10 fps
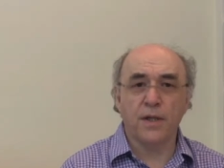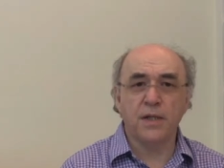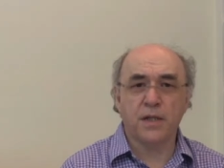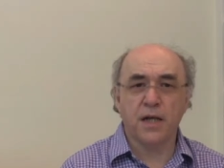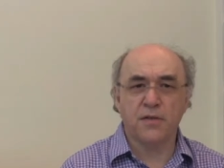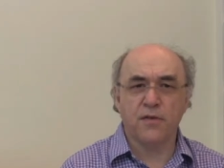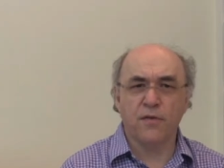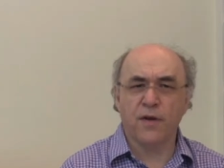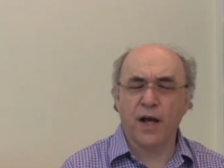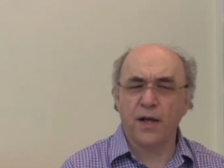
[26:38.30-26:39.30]
days if you
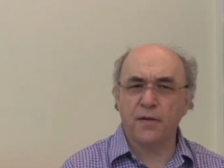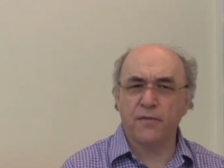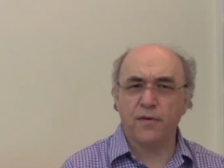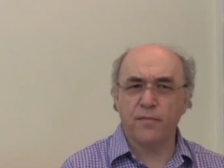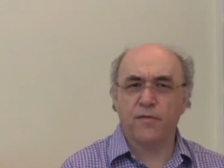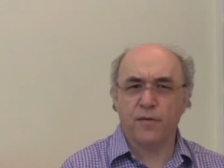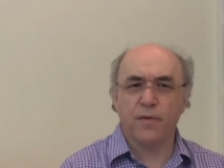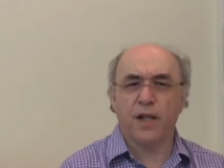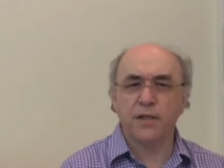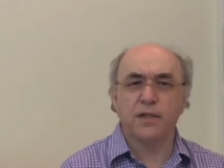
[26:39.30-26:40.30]
fly, I think from
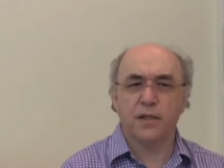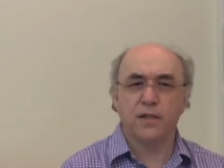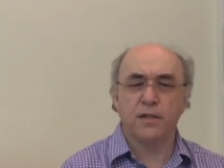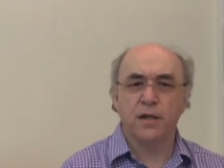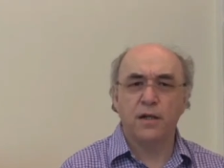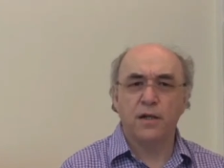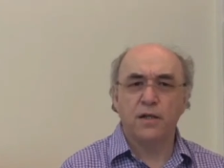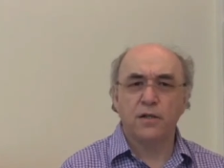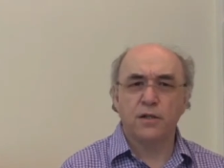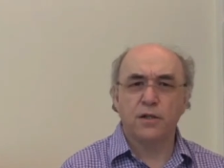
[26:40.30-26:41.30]
London
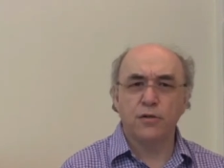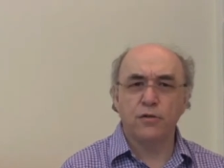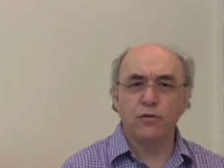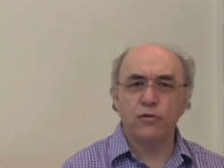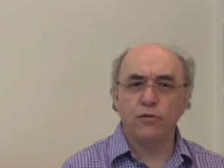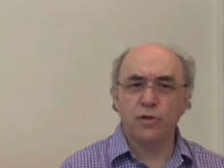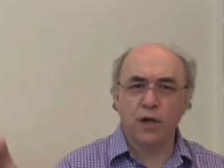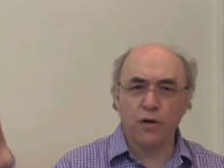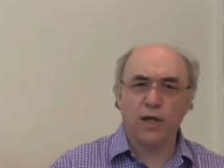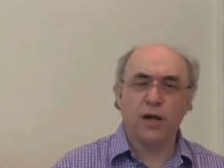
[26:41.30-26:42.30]
to
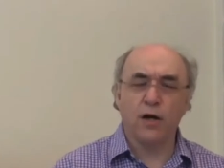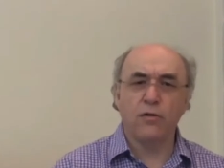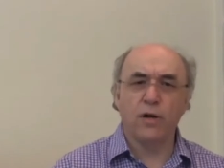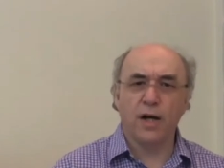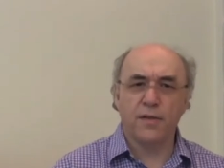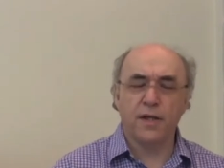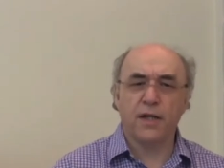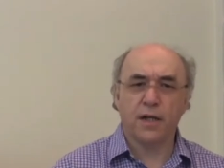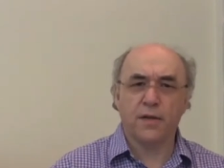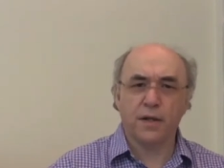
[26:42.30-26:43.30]
Tokyo, I
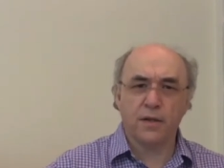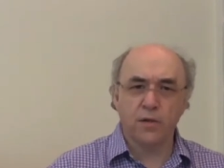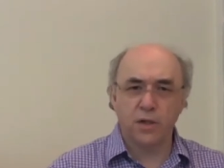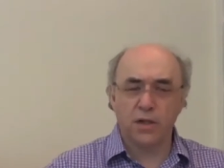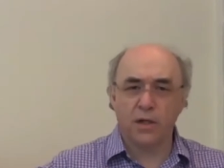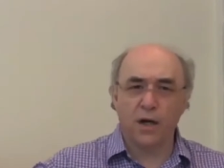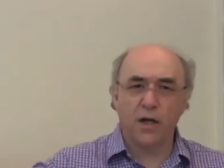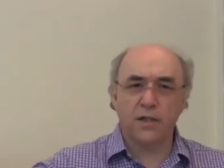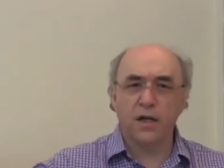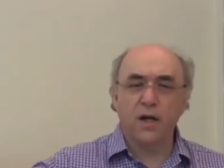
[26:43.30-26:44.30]
think. I think those are
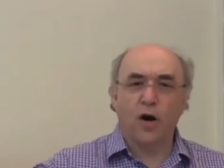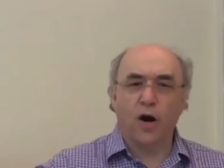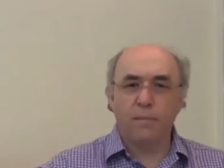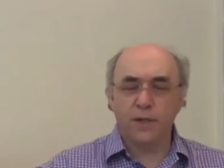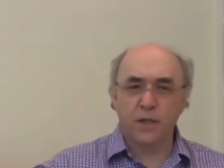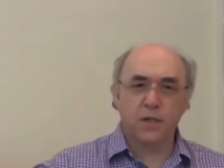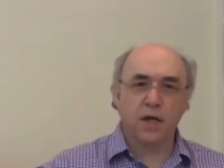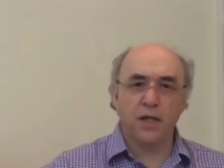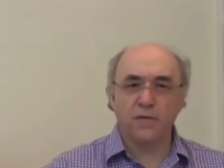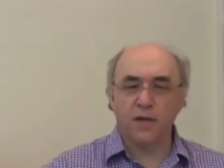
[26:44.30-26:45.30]
at opposite
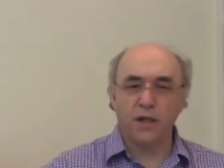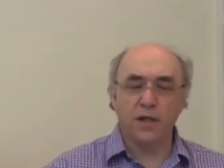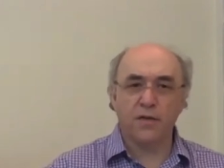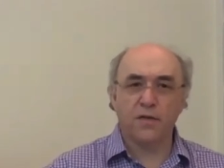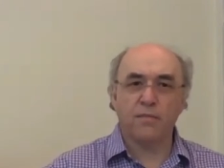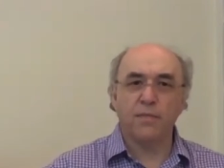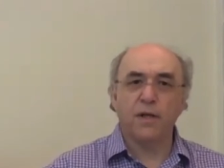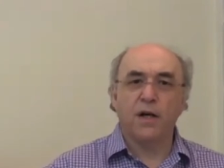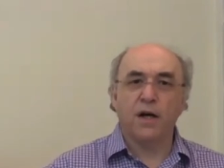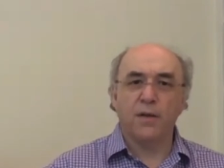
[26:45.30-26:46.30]
sides of the Earth.
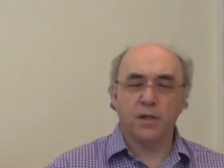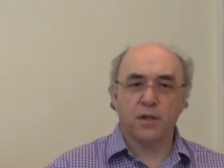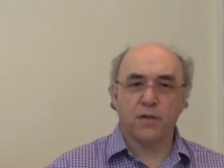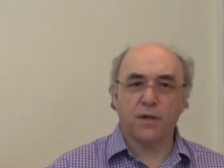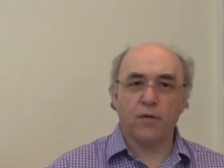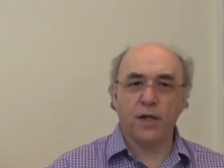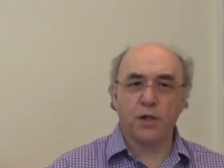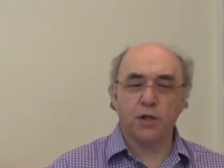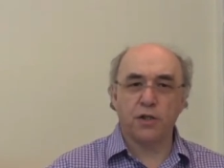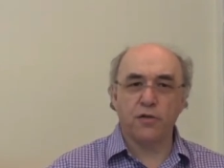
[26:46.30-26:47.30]
And there's sort of the
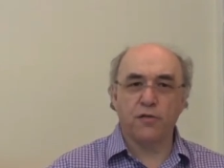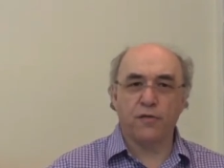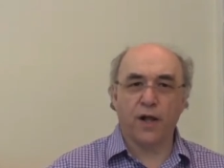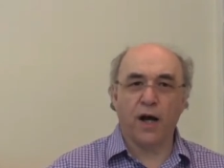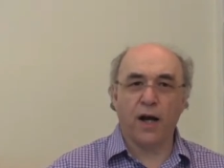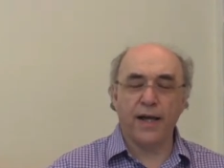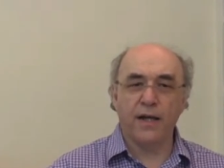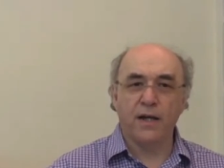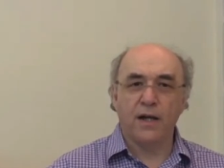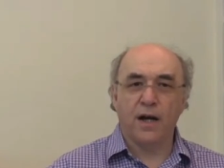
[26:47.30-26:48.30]
question, do you fly
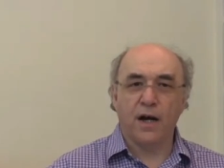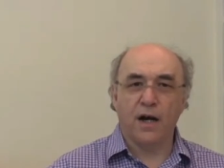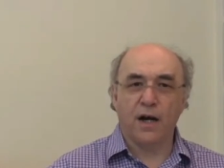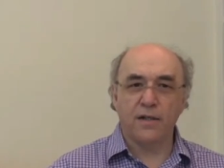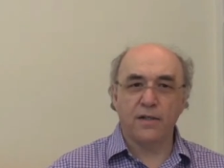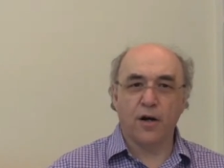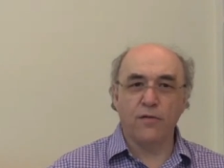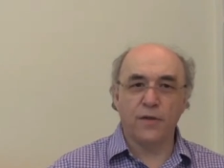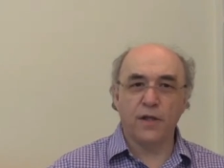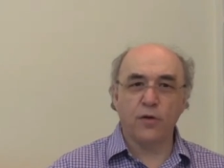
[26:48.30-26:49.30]

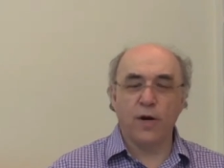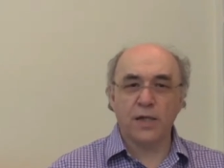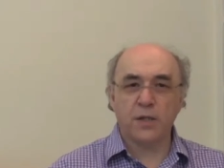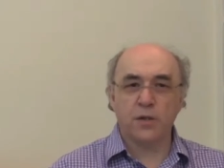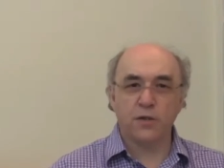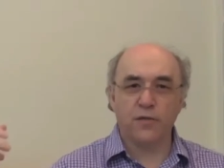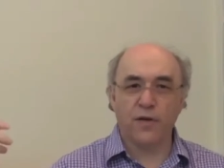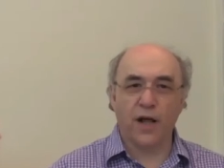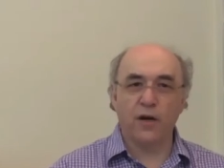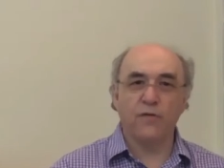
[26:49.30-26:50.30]
over the US or do you
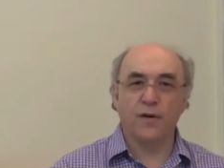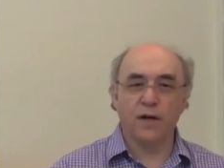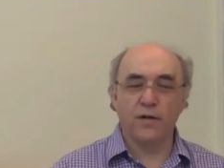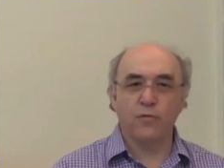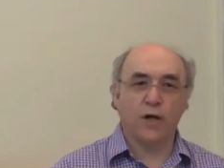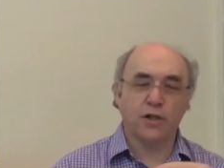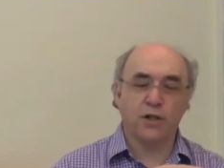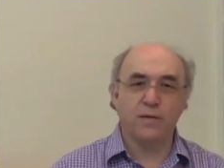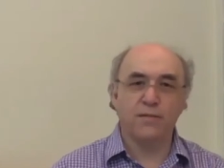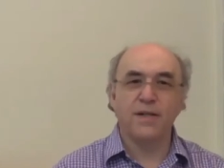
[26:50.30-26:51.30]
fly over
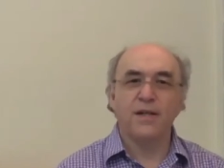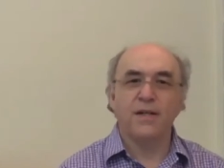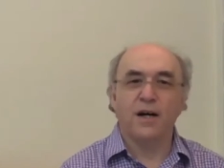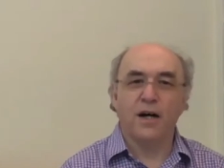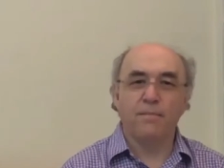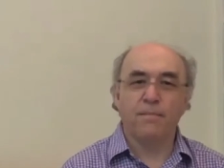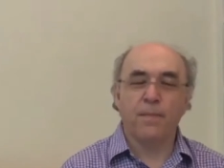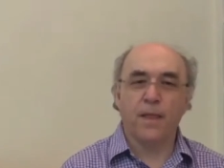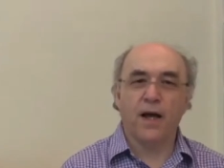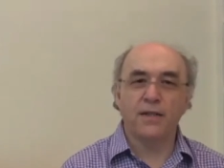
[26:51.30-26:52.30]
Russia?
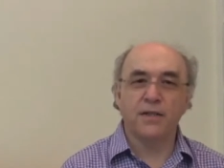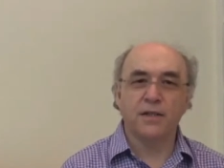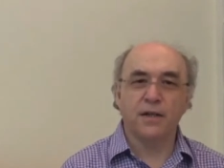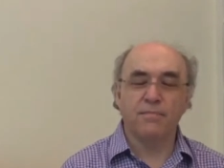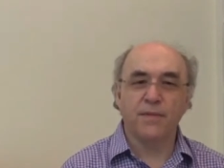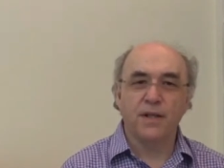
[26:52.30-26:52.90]
That